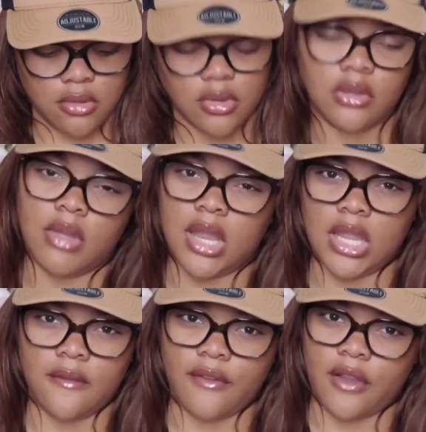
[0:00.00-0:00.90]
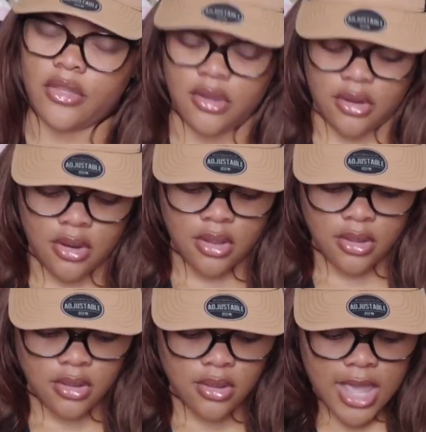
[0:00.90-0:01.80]
do any further
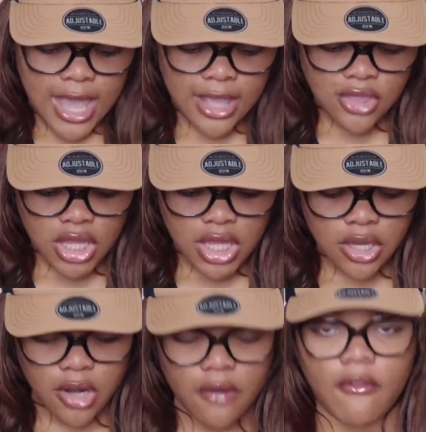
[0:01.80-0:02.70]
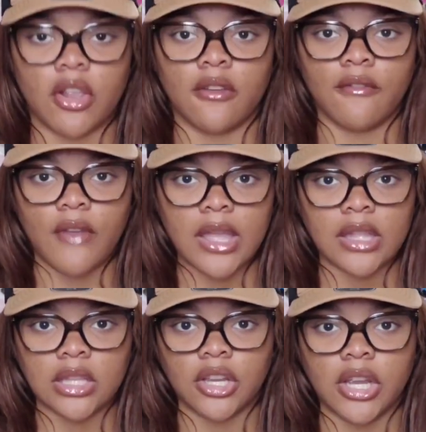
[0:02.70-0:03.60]
etching or further
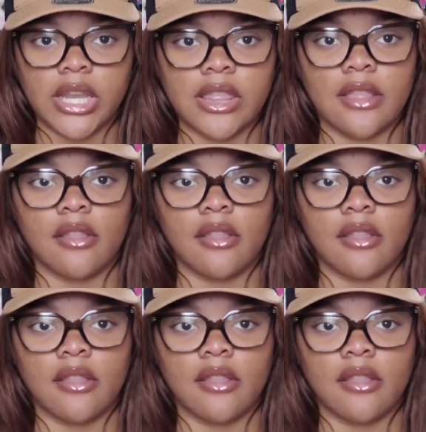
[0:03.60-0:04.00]
filing or anything,